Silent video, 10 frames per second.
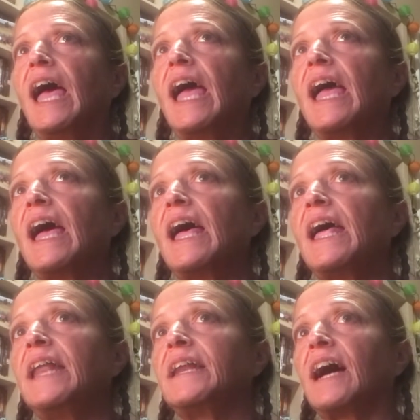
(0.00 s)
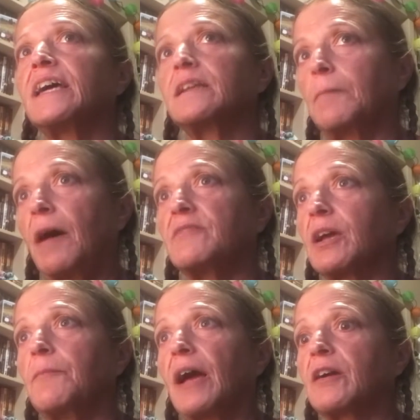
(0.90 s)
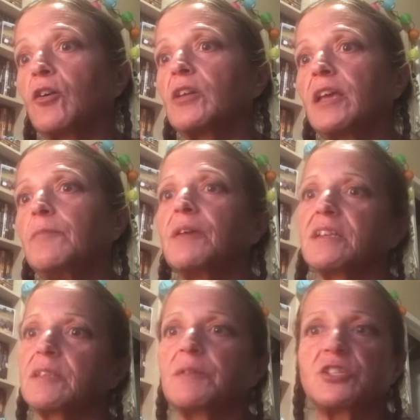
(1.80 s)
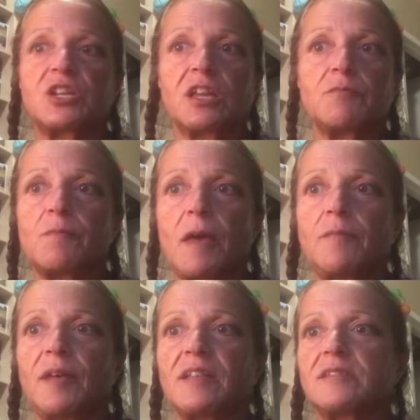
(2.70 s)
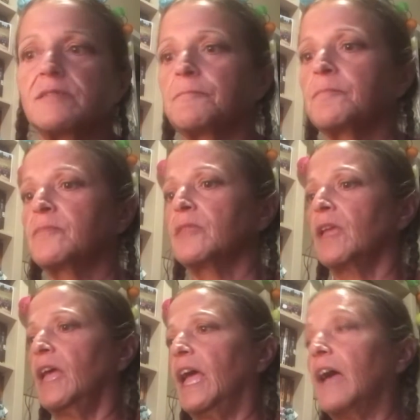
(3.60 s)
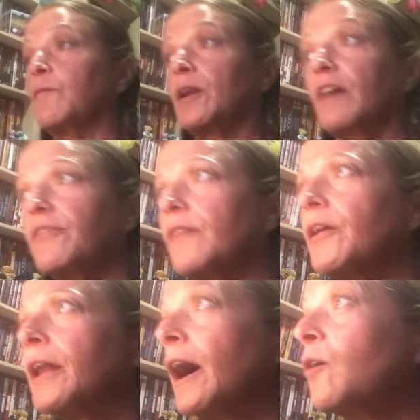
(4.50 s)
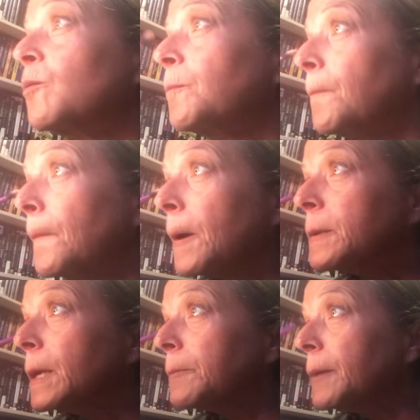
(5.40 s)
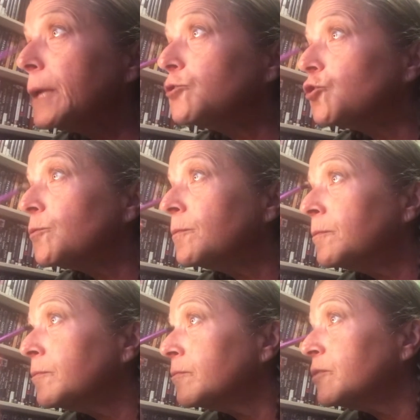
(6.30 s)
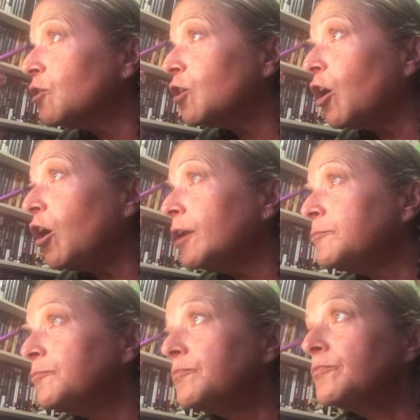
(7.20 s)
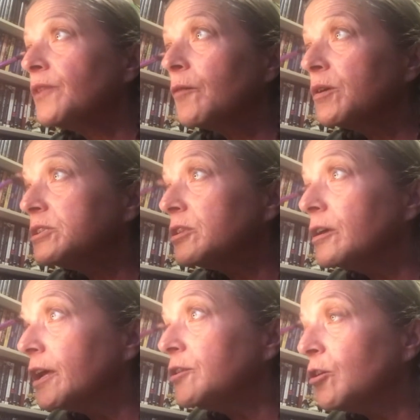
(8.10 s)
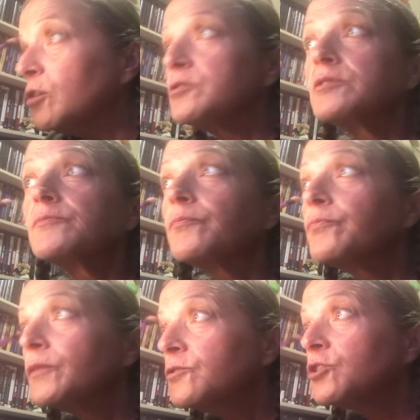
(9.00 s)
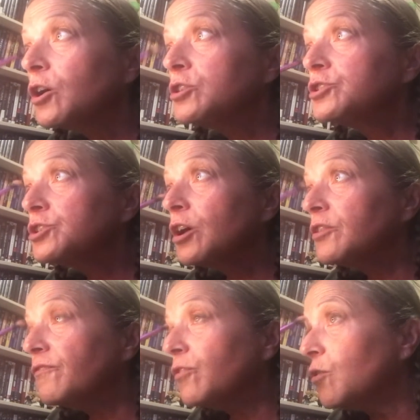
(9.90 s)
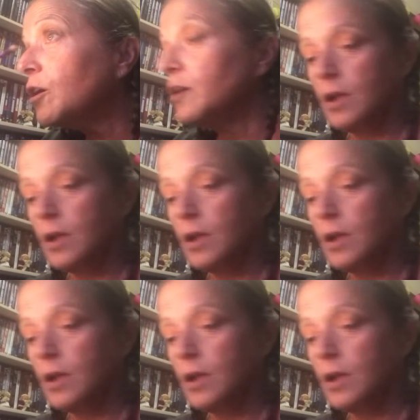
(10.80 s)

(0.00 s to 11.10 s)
And I ended up having to come back early because the bitch didn't give me pain meds. And when I found that out, I was like, bitch, you're gone. I went to the head nurse, charged on the floor.